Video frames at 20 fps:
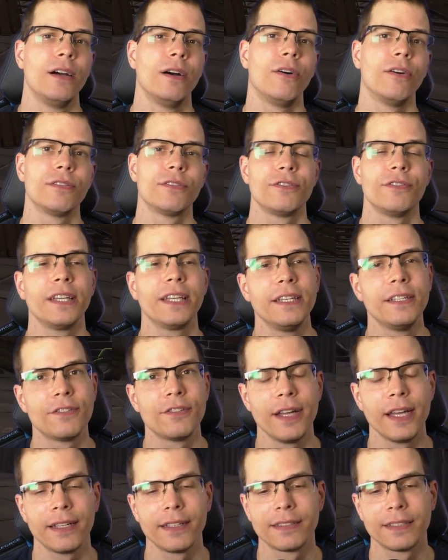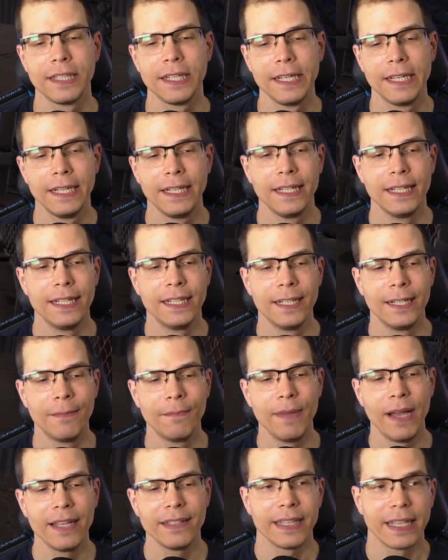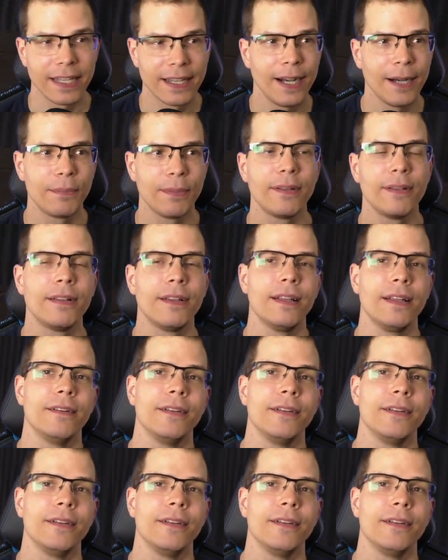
on Tricky Tracks. As a couple,